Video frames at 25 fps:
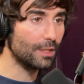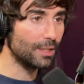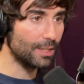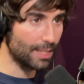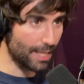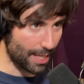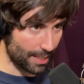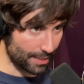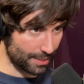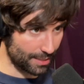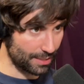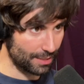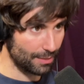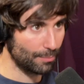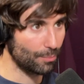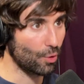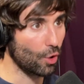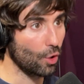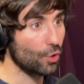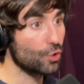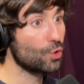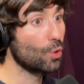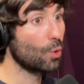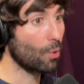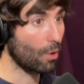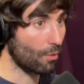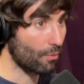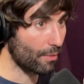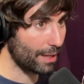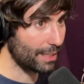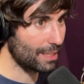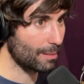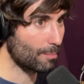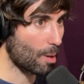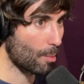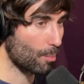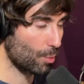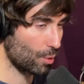Yes, bro, you were right
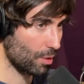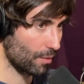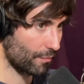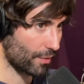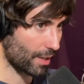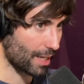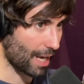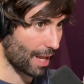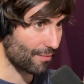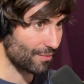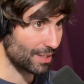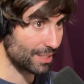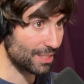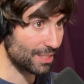about Bruno Fernandes.